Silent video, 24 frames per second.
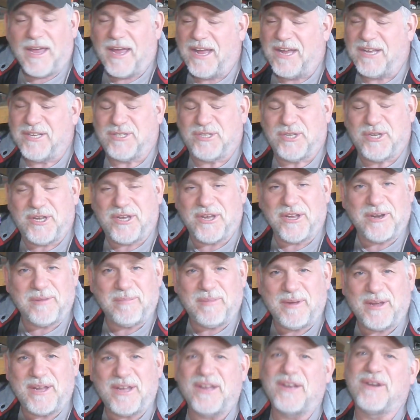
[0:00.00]
it's going to
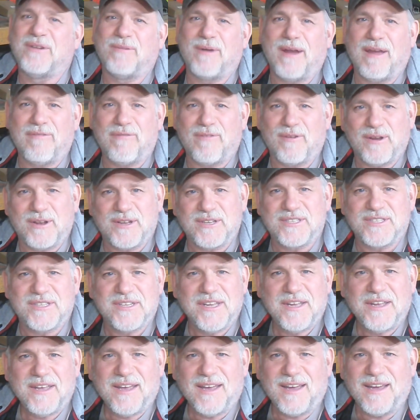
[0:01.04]
be good reference.
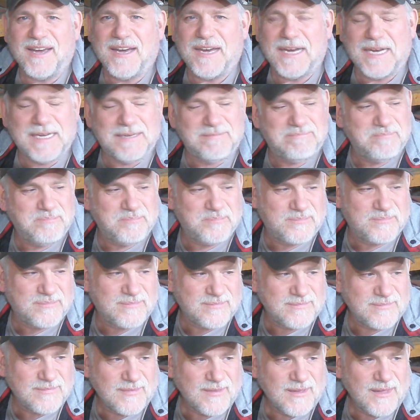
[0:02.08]

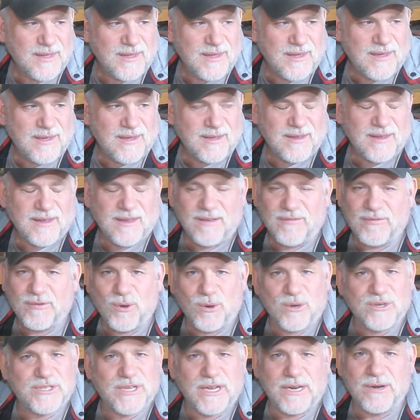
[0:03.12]
Of
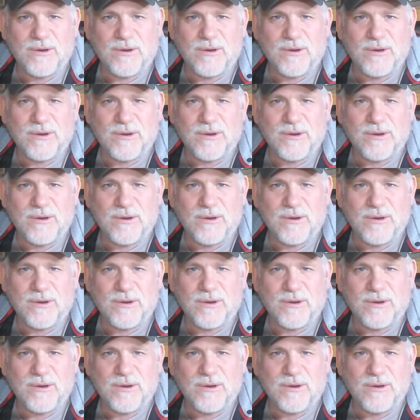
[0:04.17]
course,